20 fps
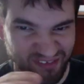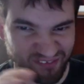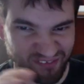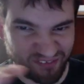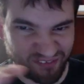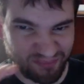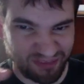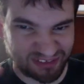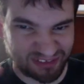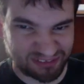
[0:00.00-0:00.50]

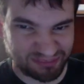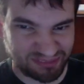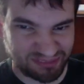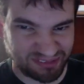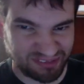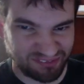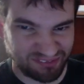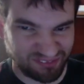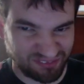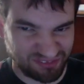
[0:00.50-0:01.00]

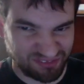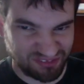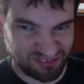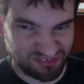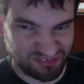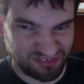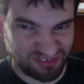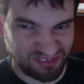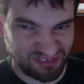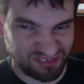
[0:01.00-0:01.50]
possibility of
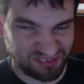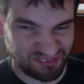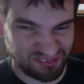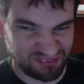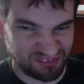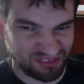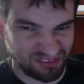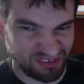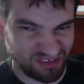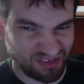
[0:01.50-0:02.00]
seeing
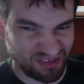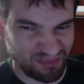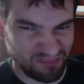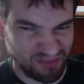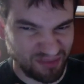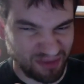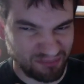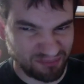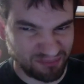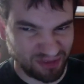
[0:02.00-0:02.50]
a
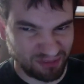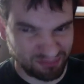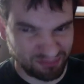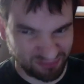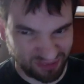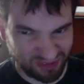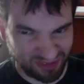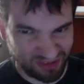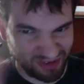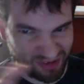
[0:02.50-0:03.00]

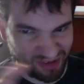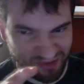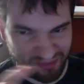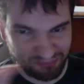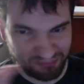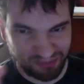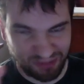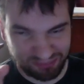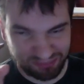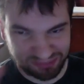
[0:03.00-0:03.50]

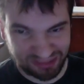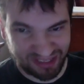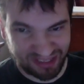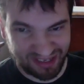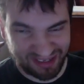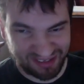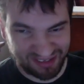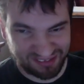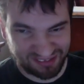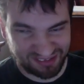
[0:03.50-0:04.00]

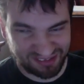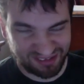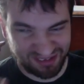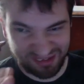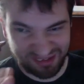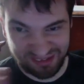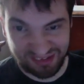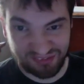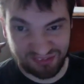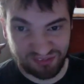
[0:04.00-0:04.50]
planet
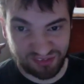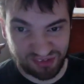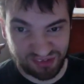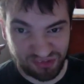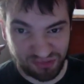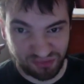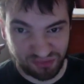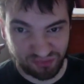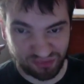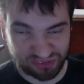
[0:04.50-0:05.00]
in a different
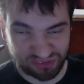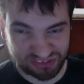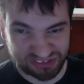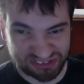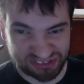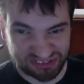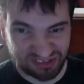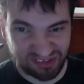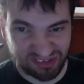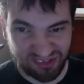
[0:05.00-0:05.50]

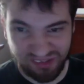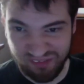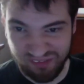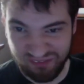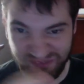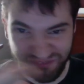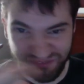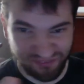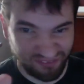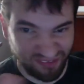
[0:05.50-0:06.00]
universe
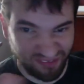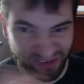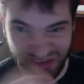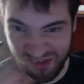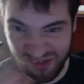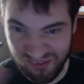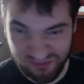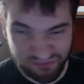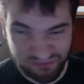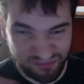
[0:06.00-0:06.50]

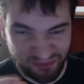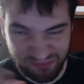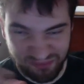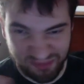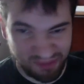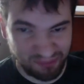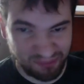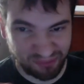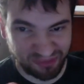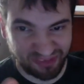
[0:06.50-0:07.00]
of the
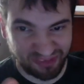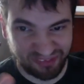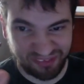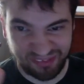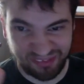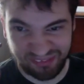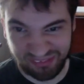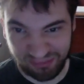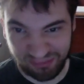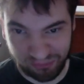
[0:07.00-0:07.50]
people
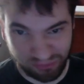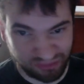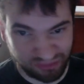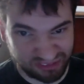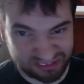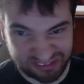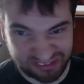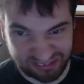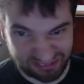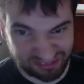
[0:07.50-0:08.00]
that look
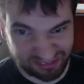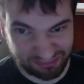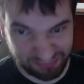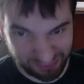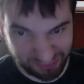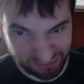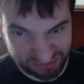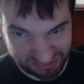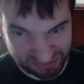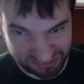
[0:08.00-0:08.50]
exactly like
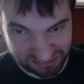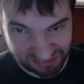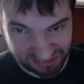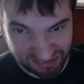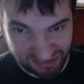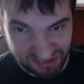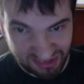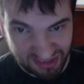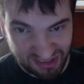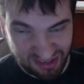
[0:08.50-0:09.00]
Beerus,
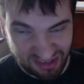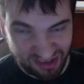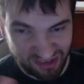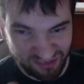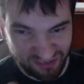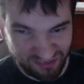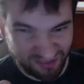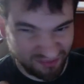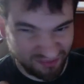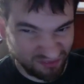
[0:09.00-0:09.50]

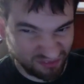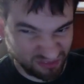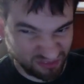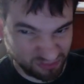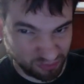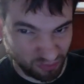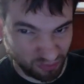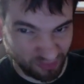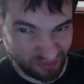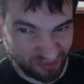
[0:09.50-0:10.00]
of
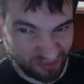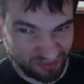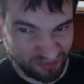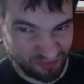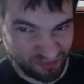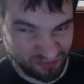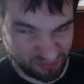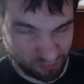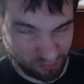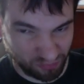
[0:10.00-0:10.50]

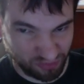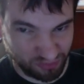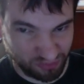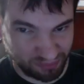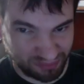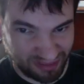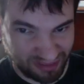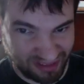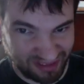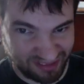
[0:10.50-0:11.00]
exploring the
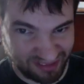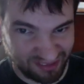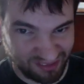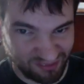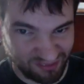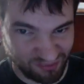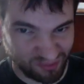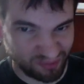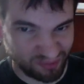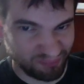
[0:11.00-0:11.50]
planet
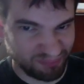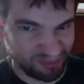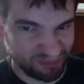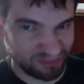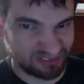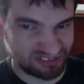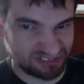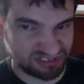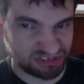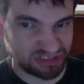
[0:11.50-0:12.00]
of where
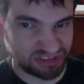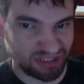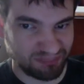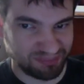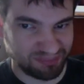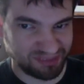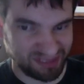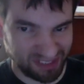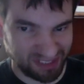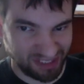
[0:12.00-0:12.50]
Beerus and
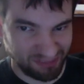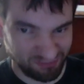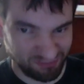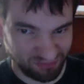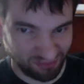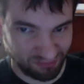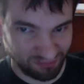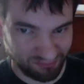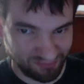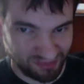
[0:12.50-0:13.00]
Champa came
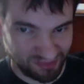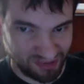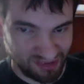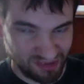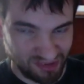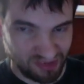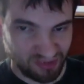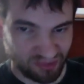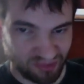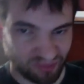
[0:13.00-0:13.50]
from,
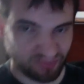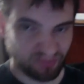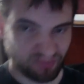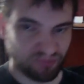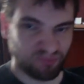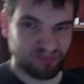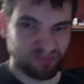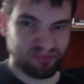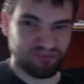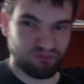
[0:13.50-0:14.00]

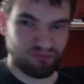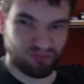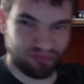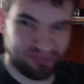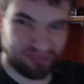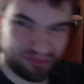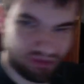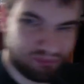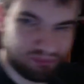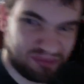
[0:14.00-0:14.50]
or where
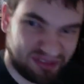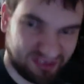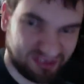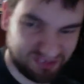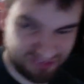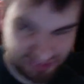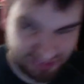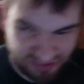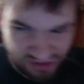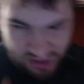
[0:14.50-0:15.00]
they are.
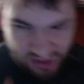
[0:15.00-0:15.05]
Because